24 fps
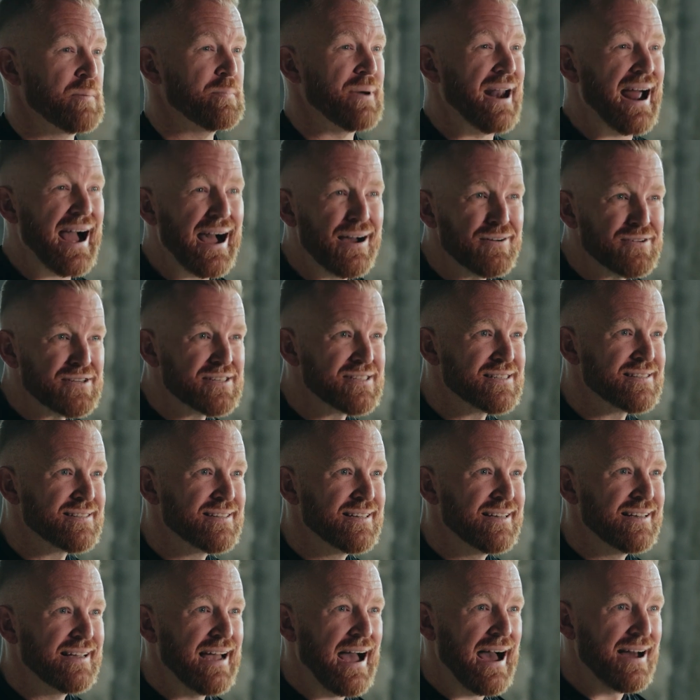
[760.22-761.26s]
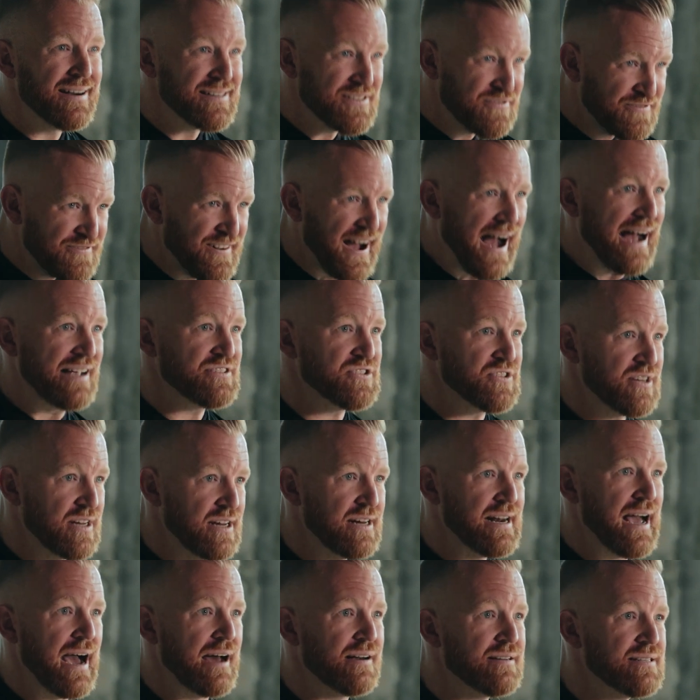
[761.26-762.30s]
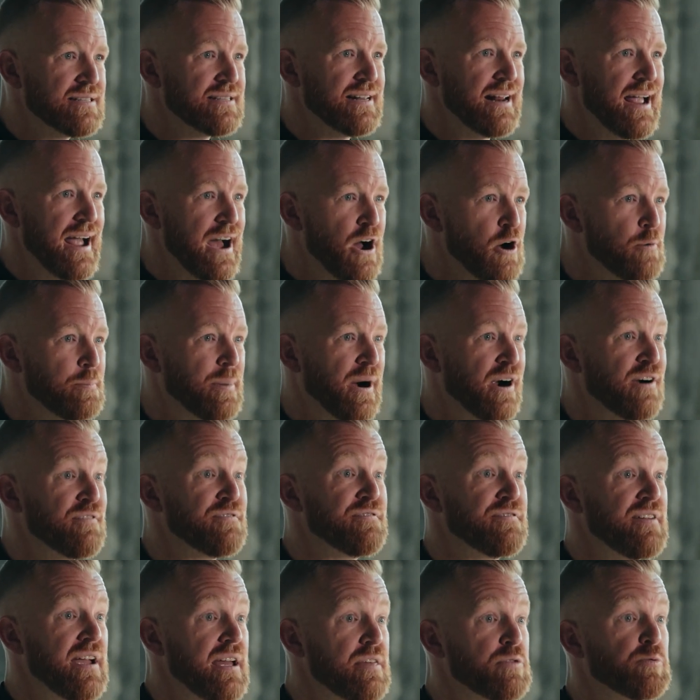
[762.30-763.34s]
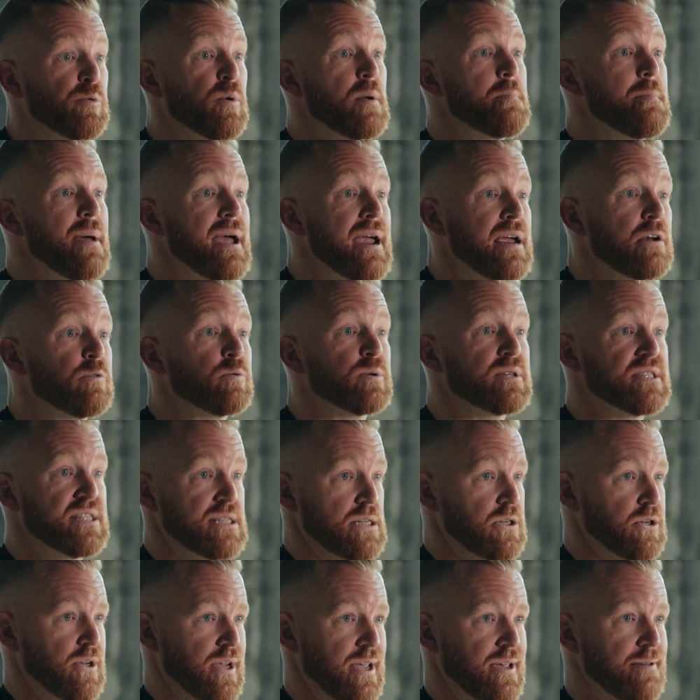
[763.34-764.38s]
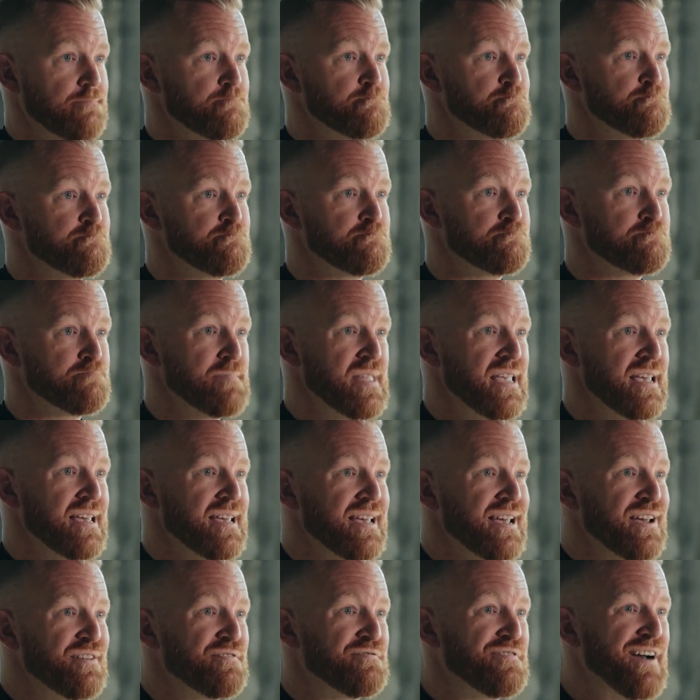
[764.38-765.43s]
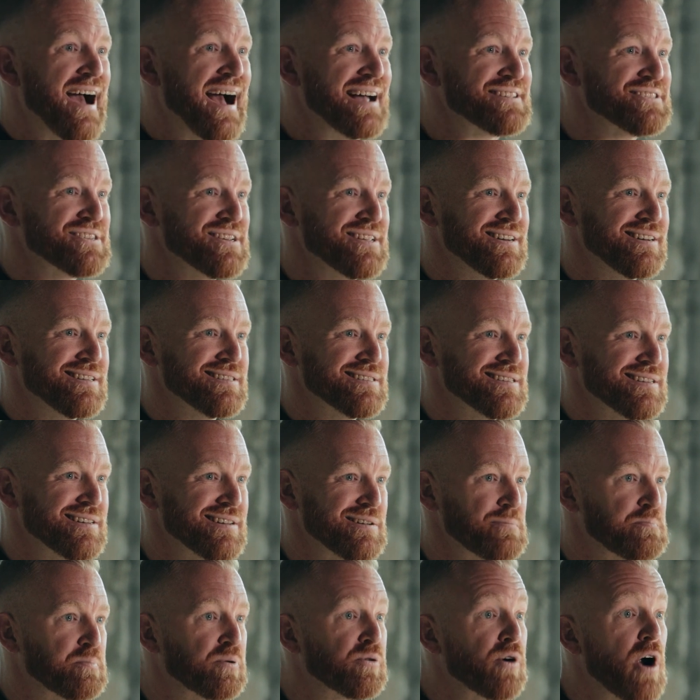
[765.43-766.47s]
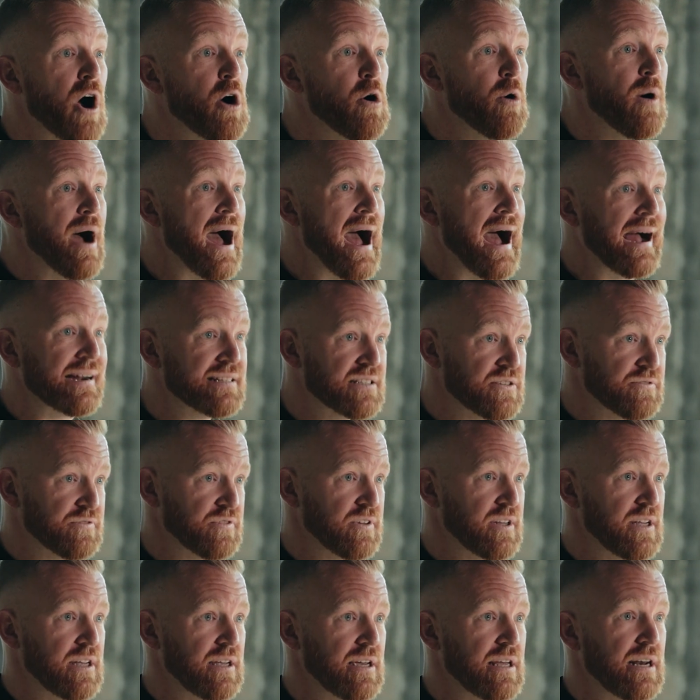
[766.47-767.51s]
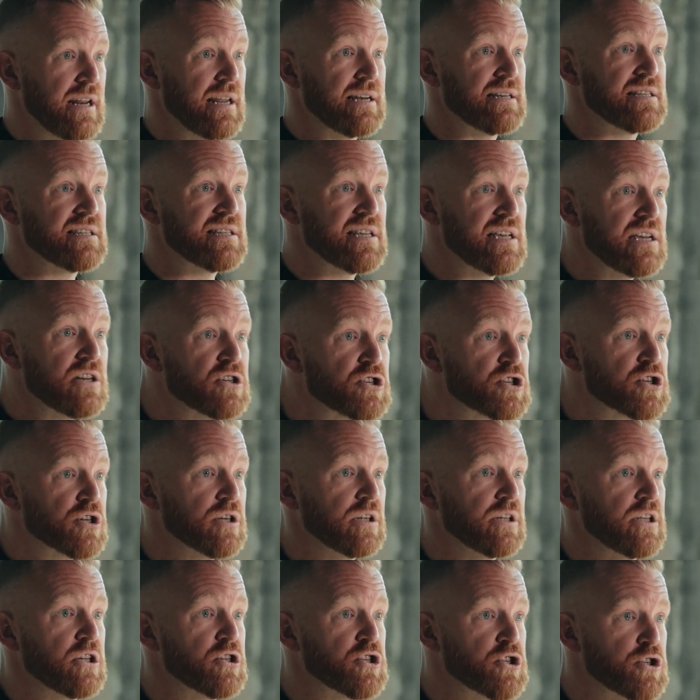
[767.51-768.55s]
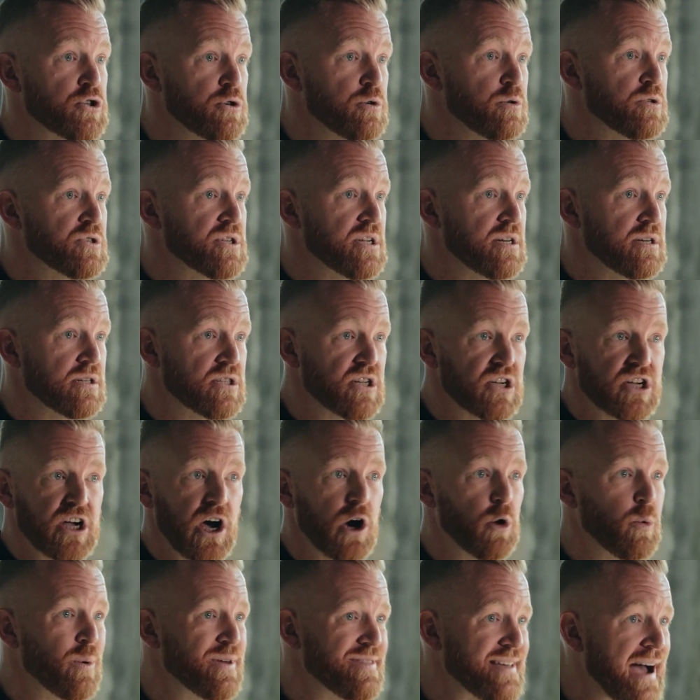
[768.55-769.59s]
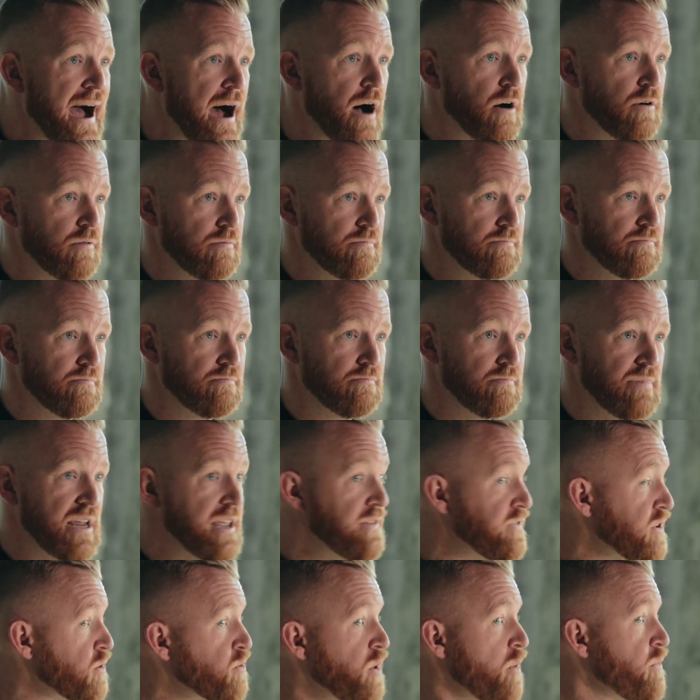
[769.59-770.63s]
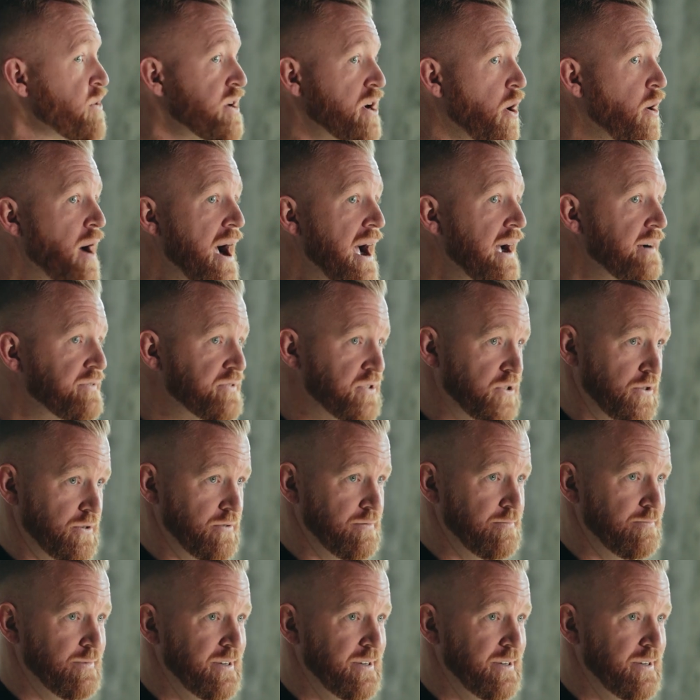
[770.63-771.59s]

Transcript: But how does, how does fasting, how does it help our faith remain resilient? Fasting is a proactively and intentionally choosing to go without, even when we don't have to.